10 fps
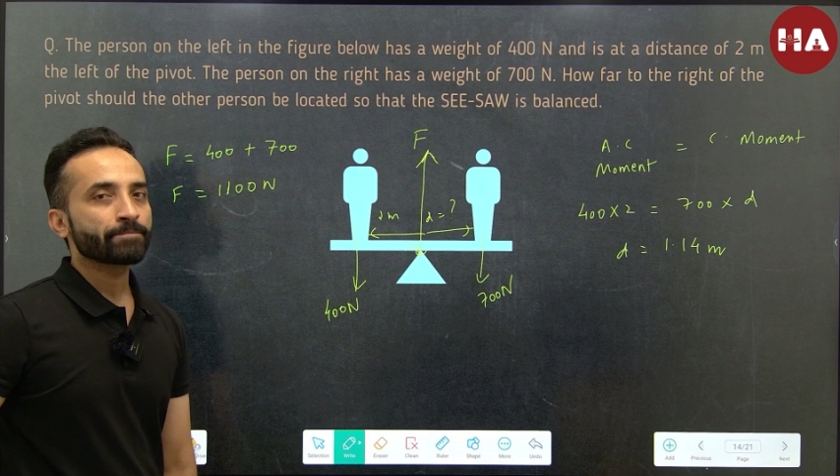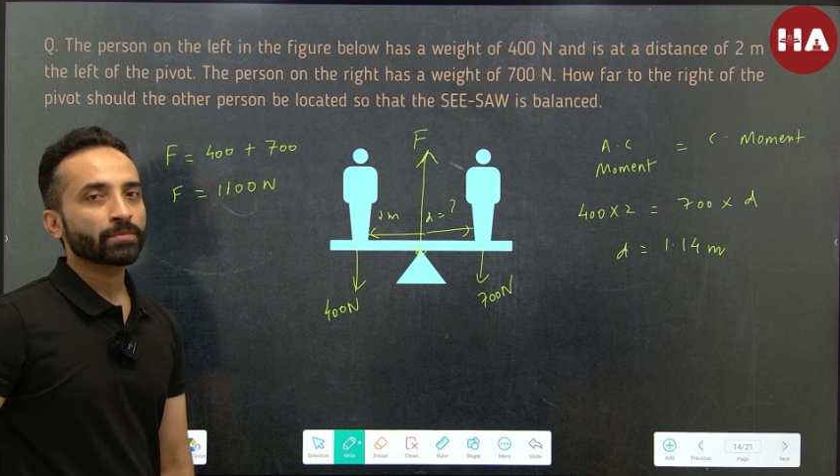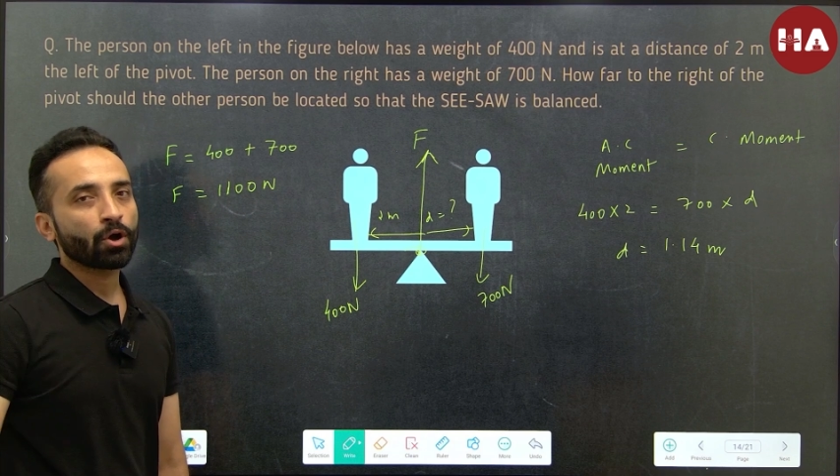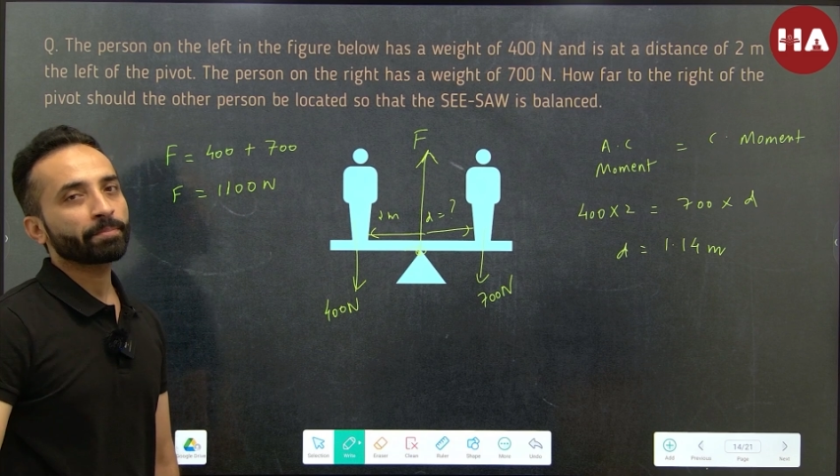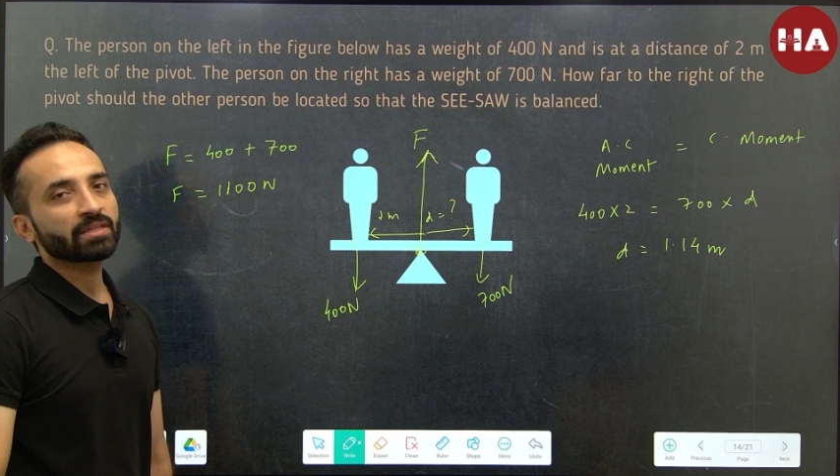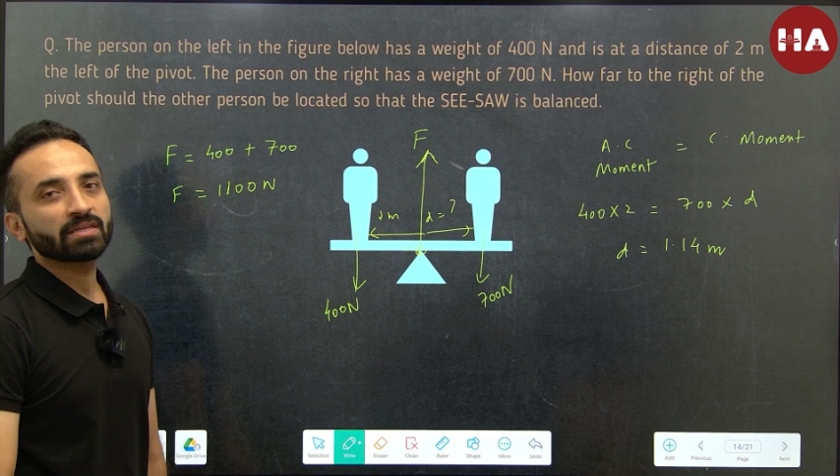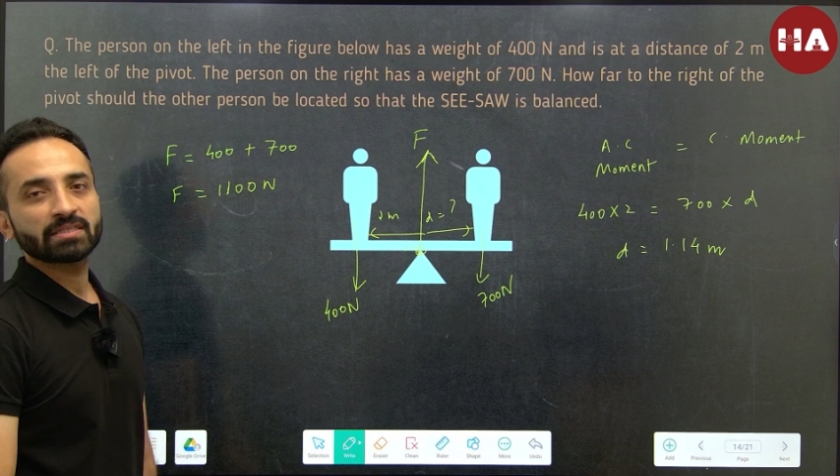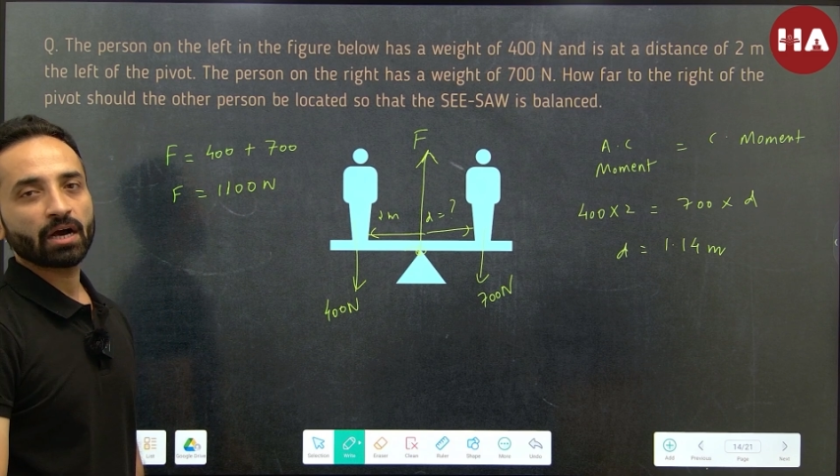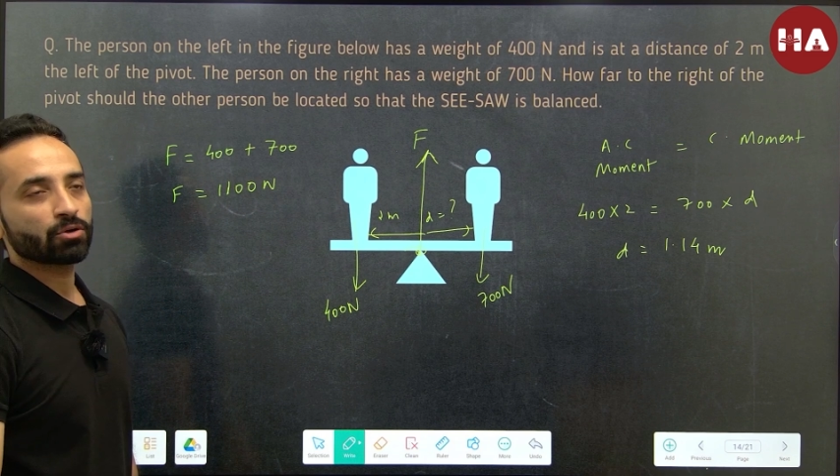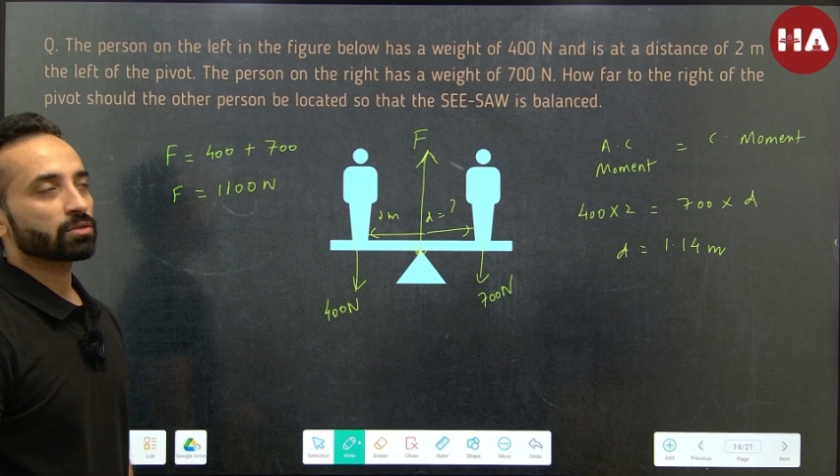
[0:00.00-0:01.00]
Copy this
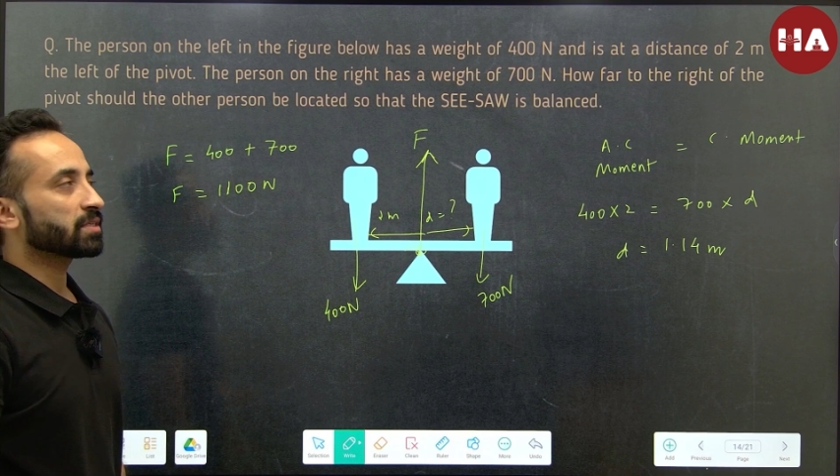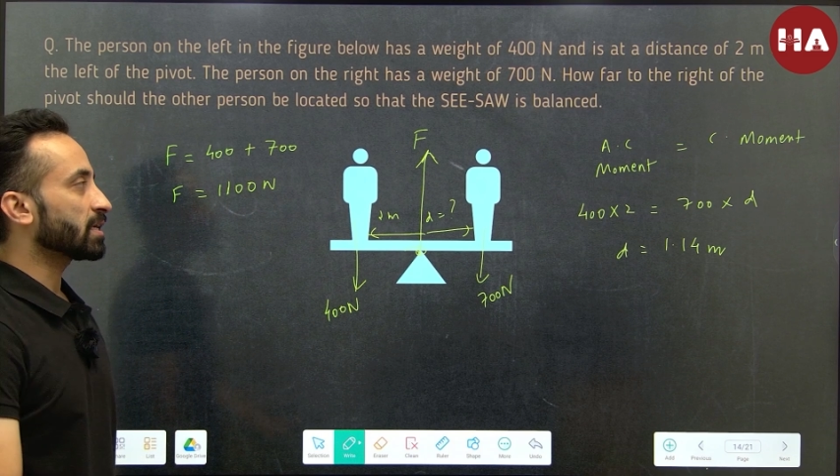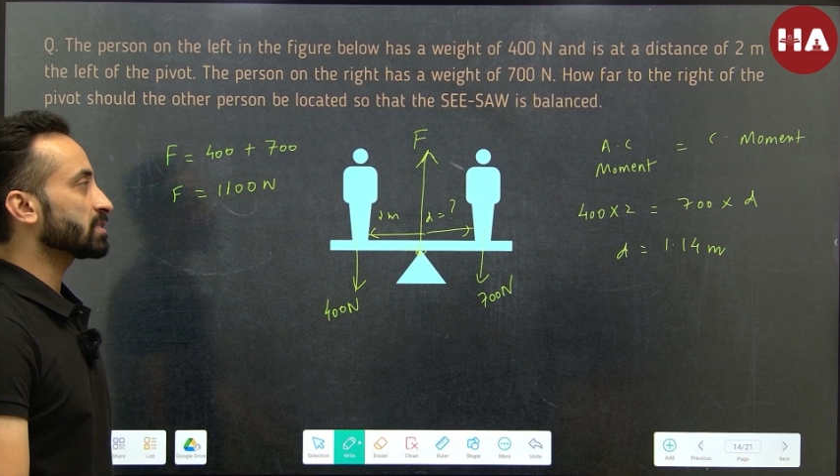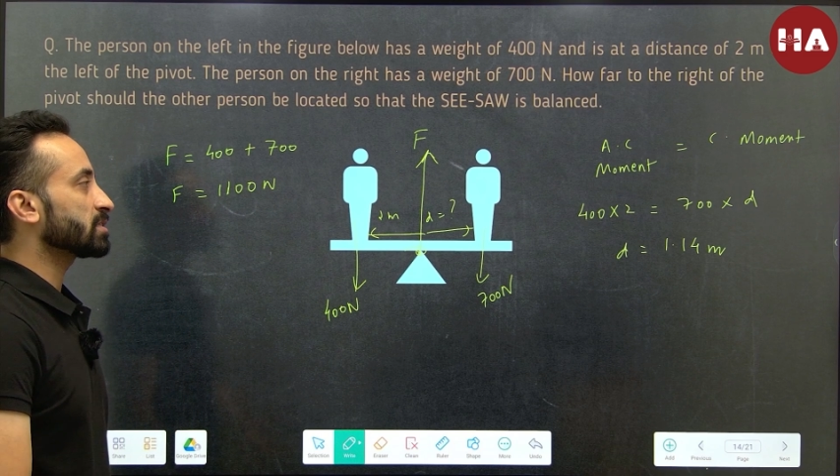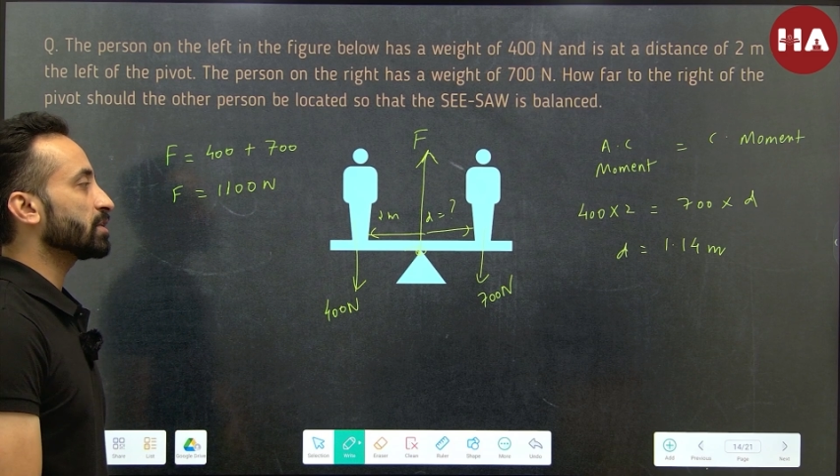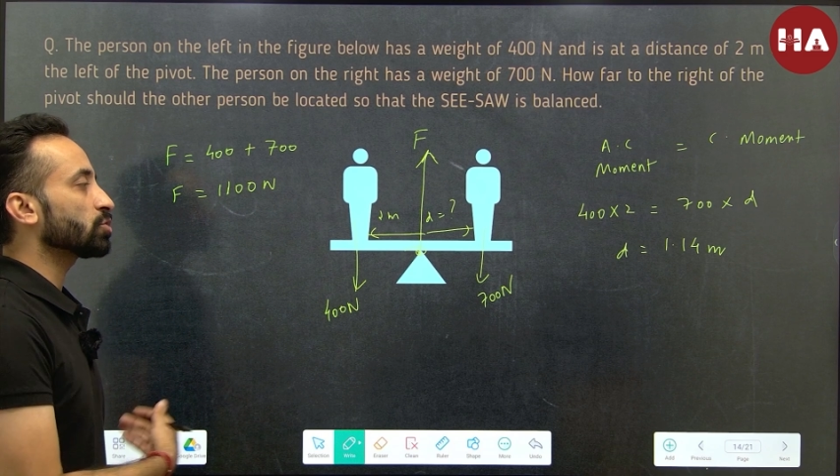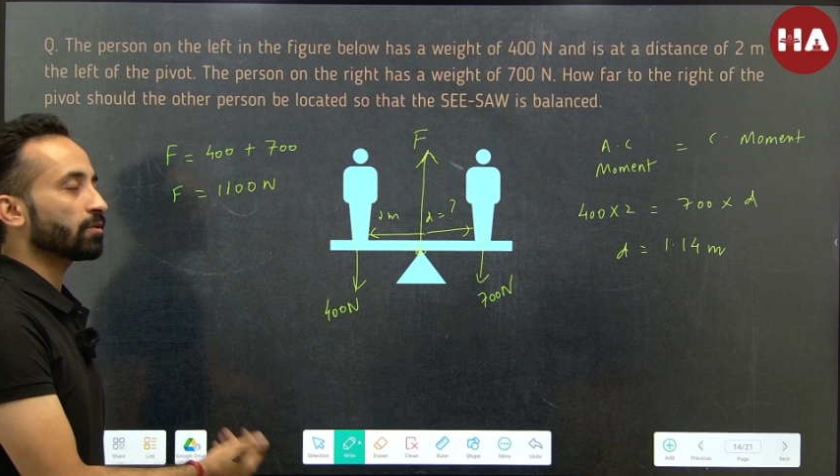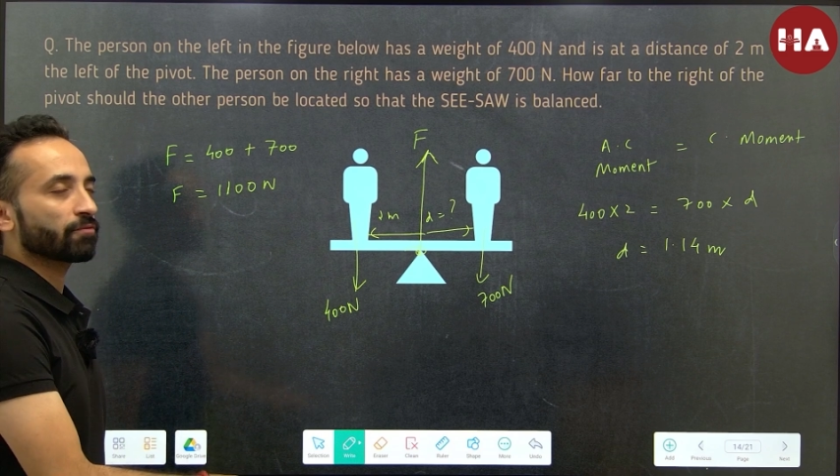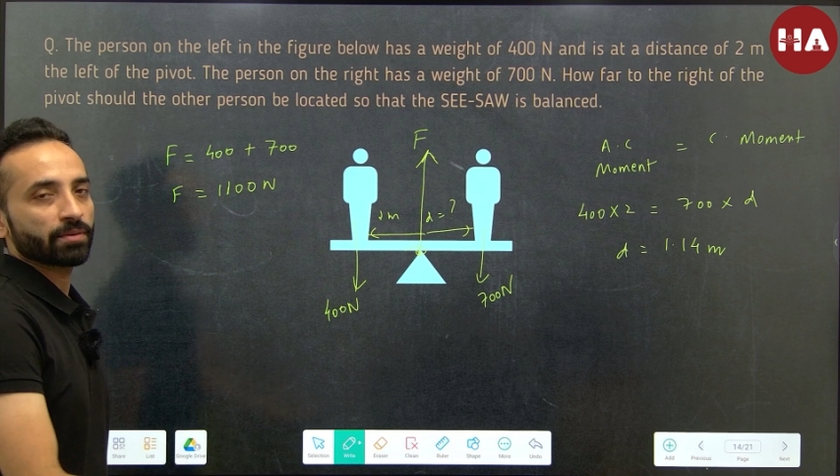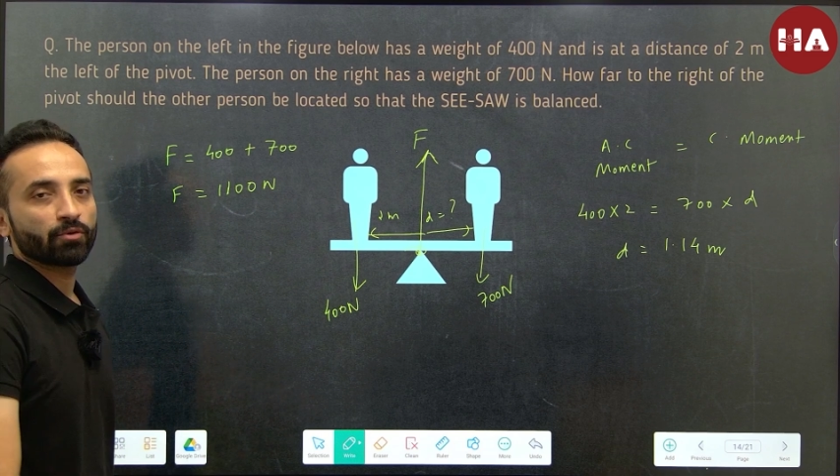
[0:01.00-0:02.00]
down, take a screenshot,
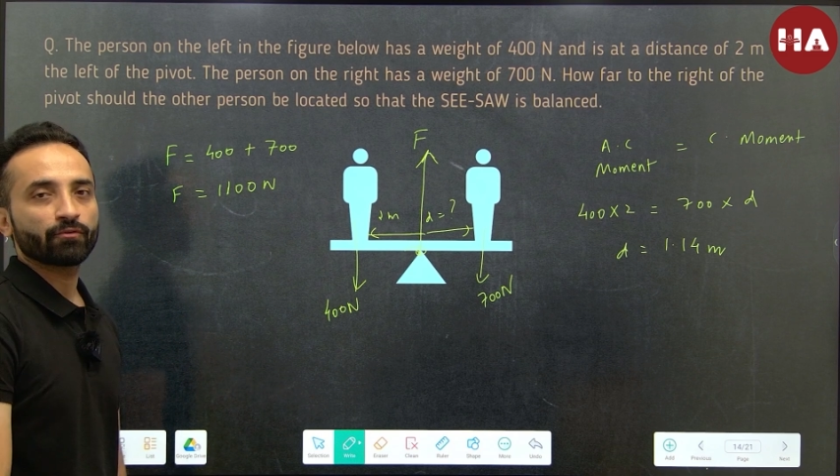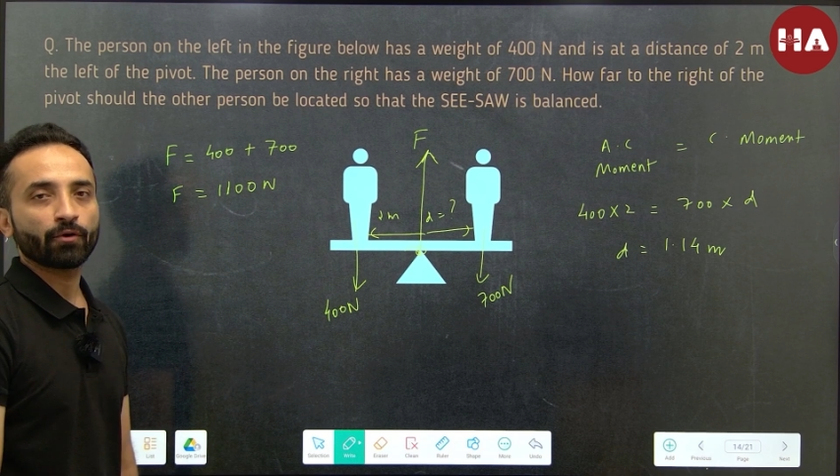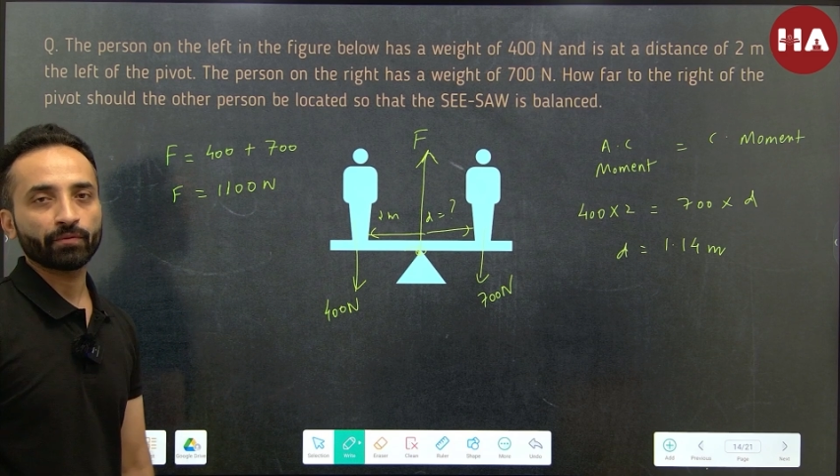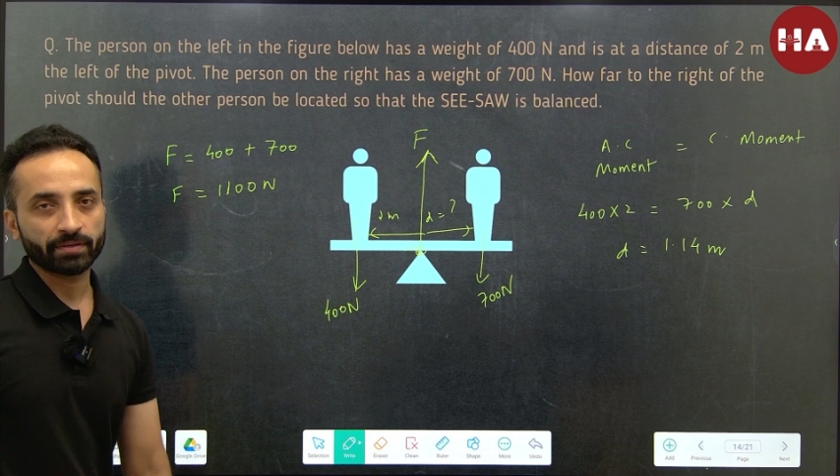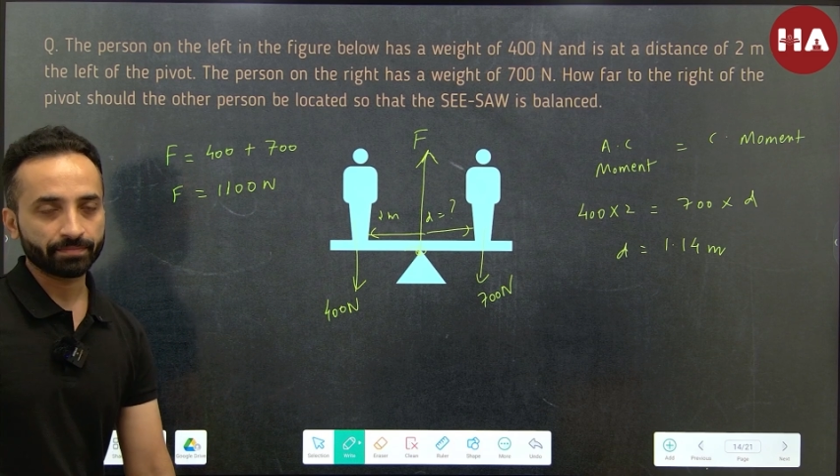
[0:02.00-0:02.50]
we move forward.